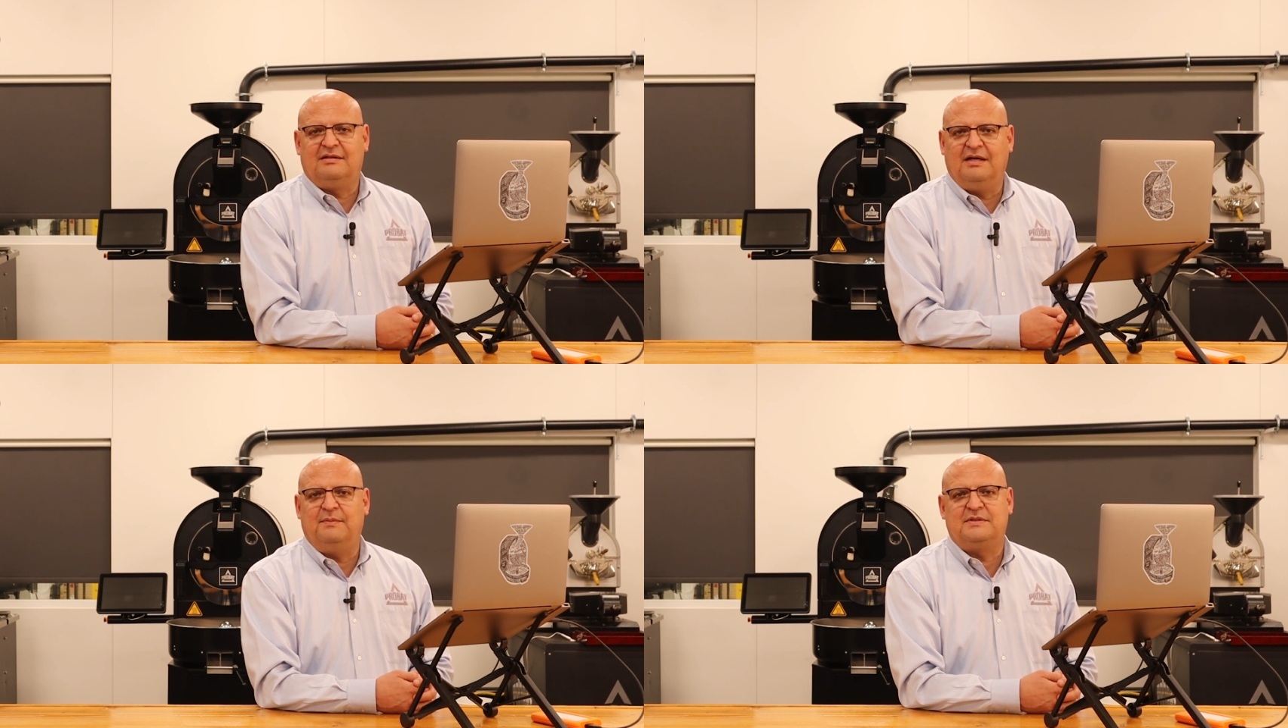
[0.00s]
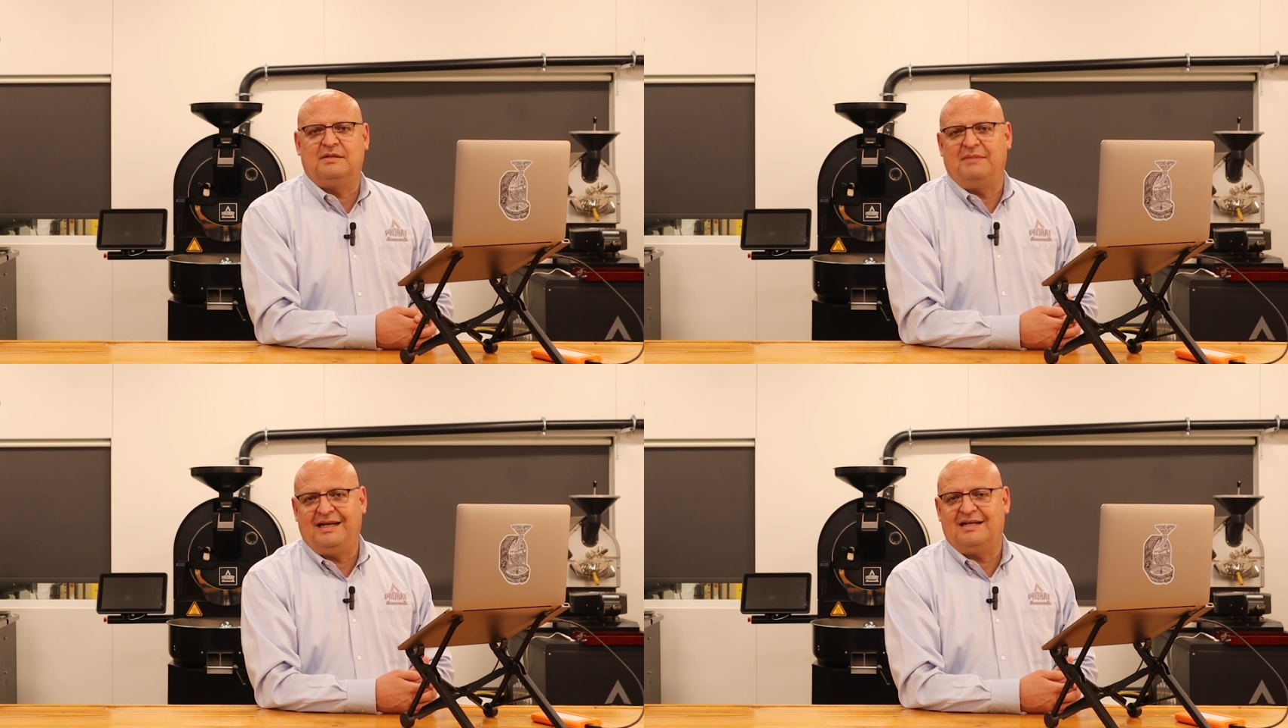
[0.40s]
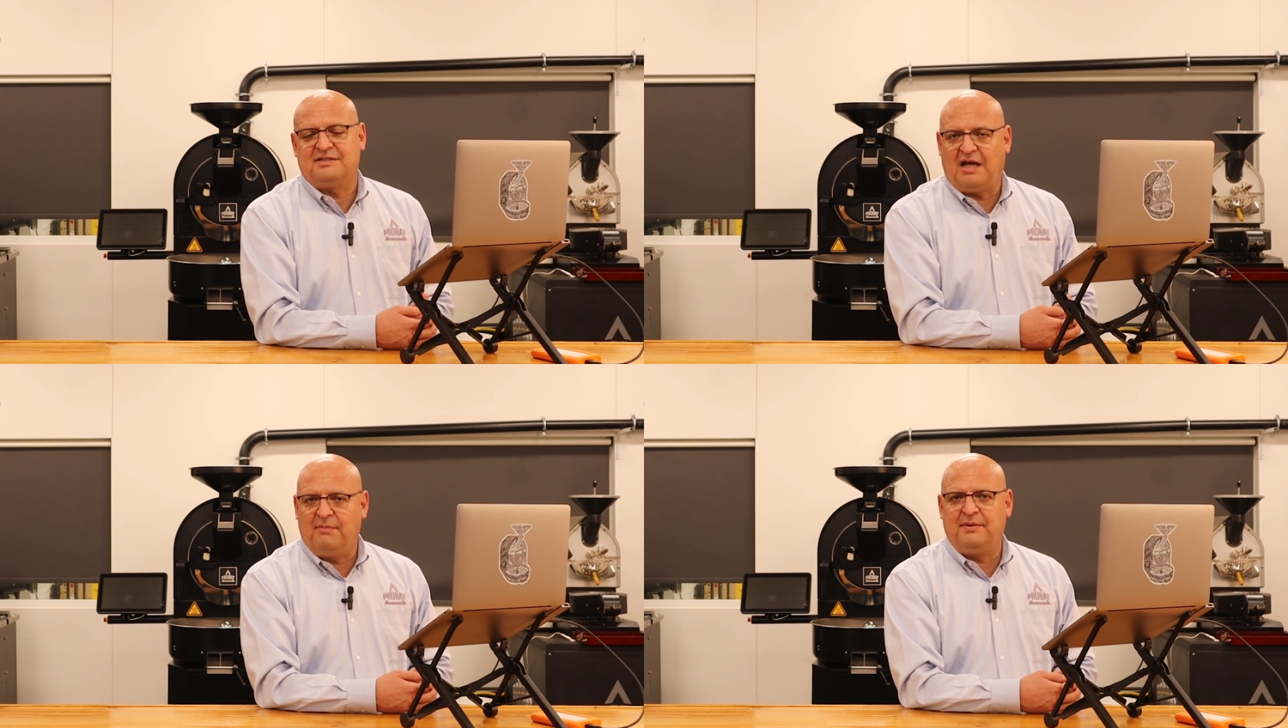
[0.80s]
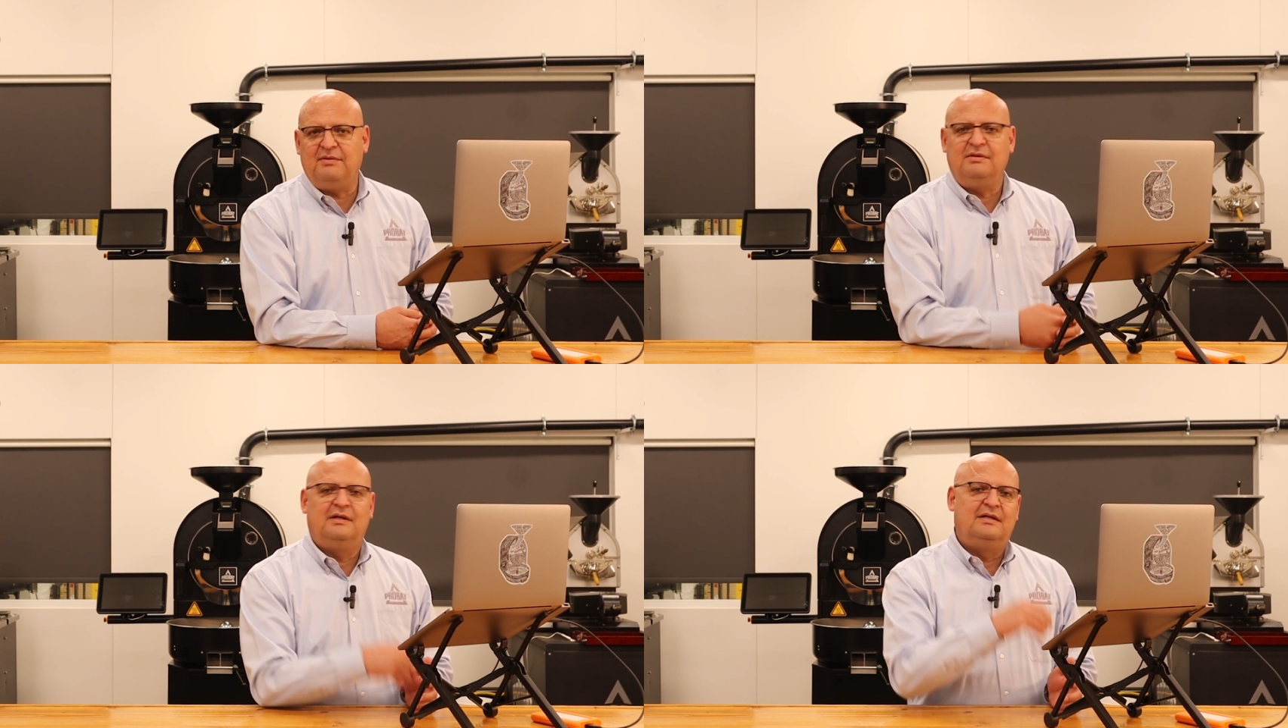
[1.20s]
tips and maintenance help
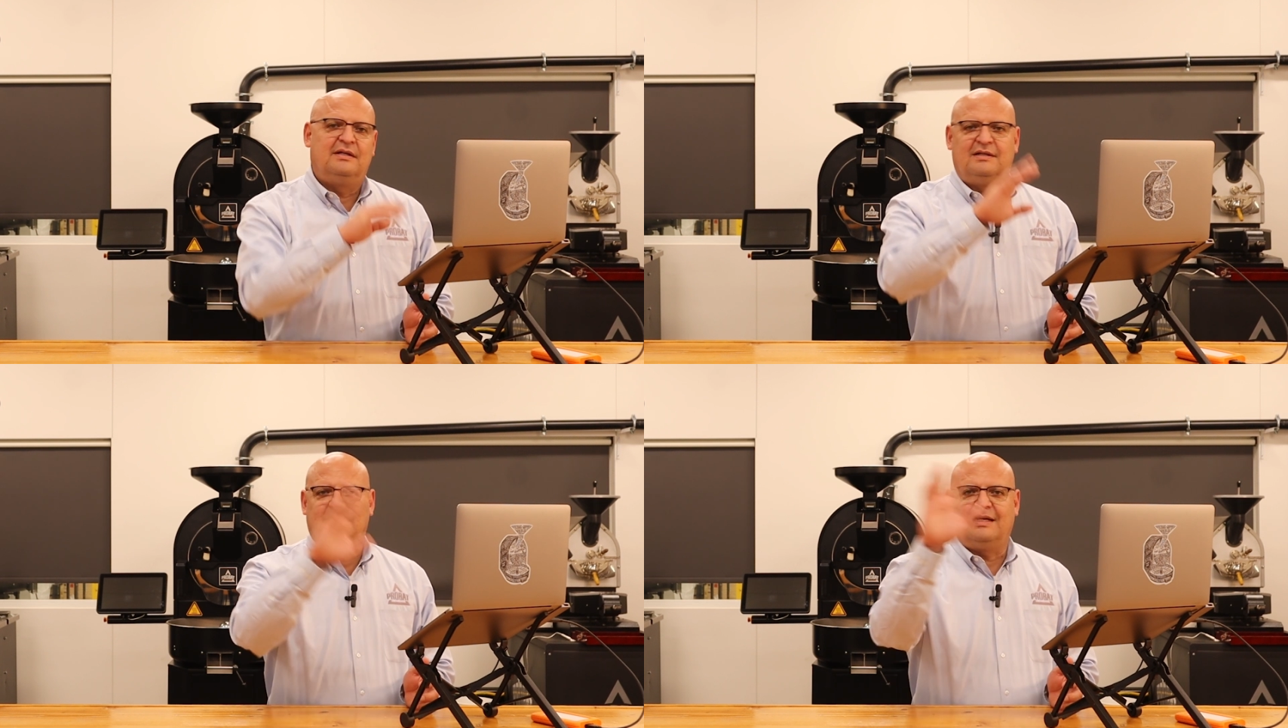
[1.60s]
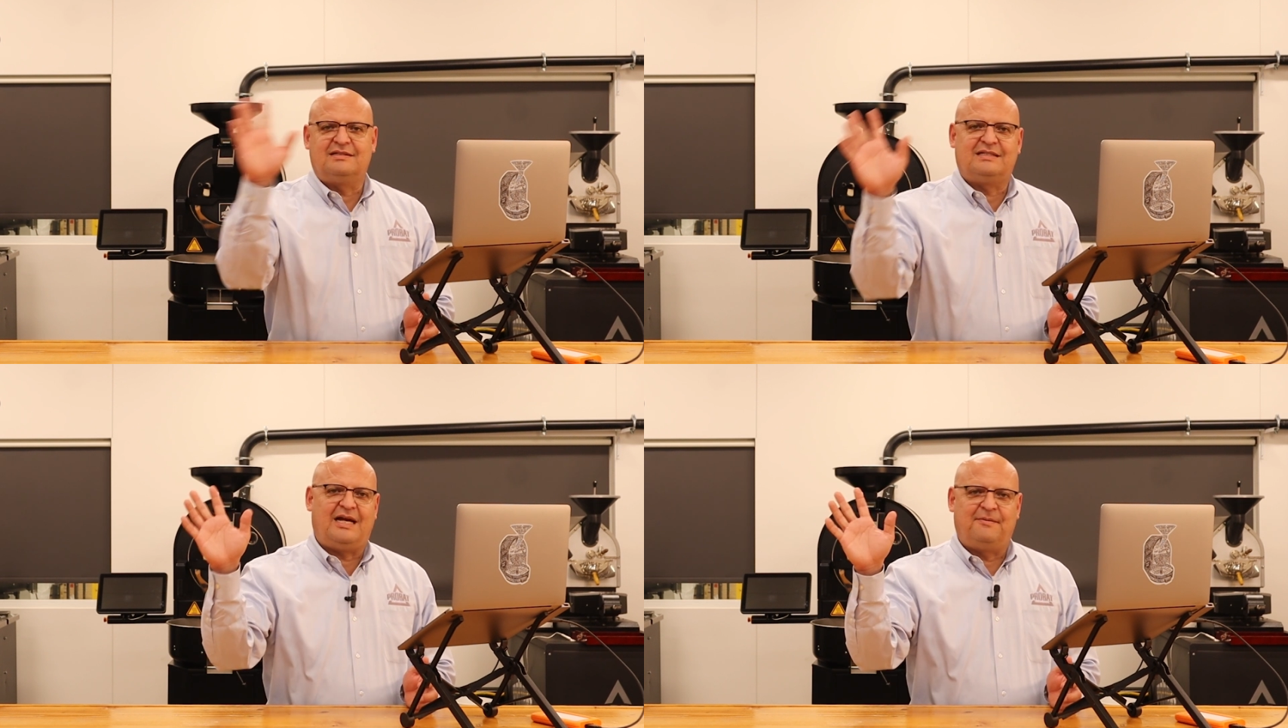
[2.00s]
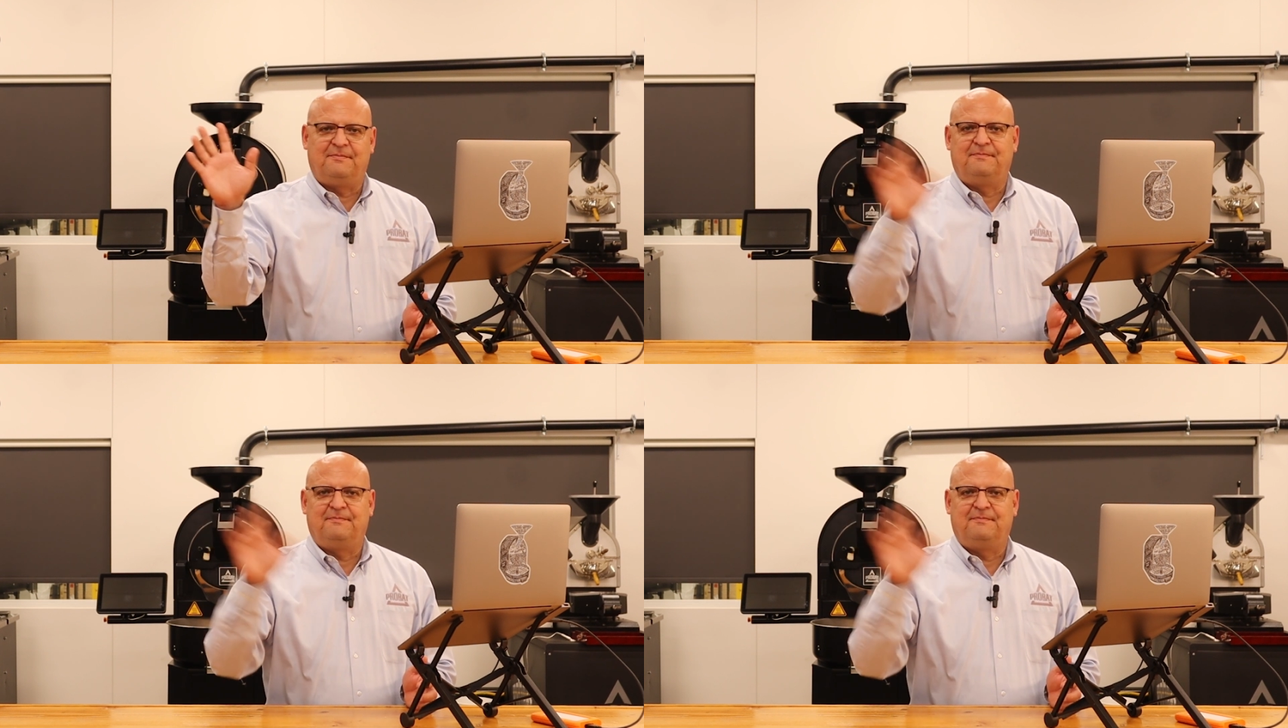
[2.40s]
you. Till next time.